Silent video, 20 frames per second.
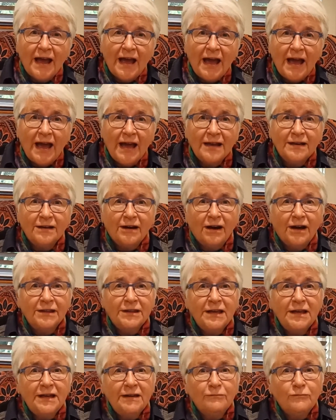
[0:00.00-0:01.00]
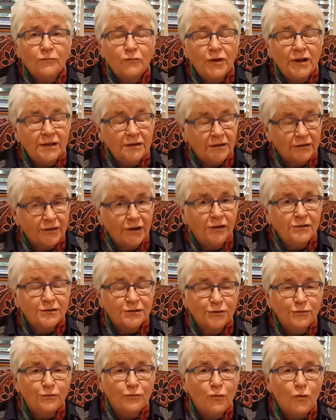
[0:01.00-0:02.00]
And I think when those
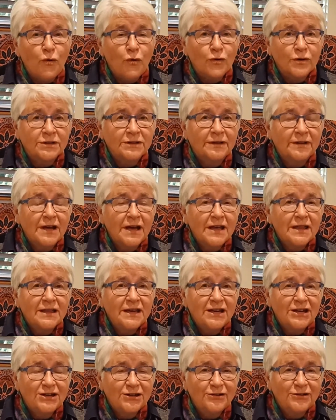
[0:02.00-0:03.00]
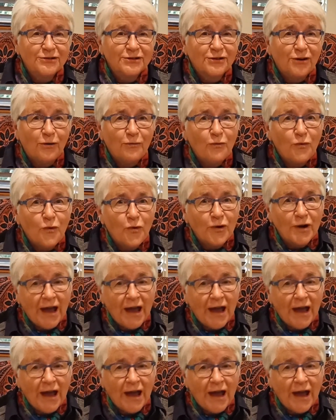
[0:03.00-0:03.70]
who walked, their shoes got worn